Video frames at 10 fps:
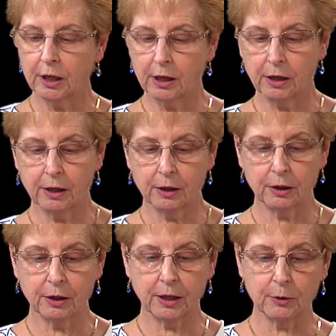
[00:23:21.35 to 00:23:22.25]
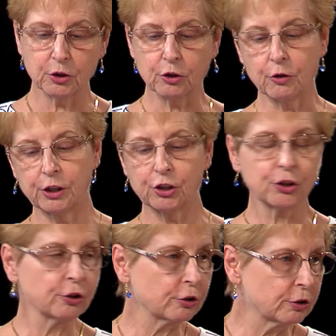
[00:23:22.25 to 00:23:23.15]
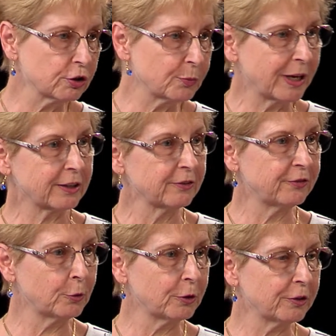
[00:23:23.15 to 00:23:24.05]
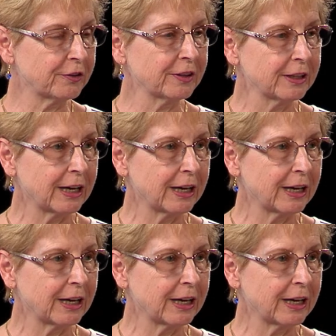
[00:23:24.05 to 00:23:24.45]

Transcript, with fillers: Uh, I was going in circles back mm-hmm. and forth.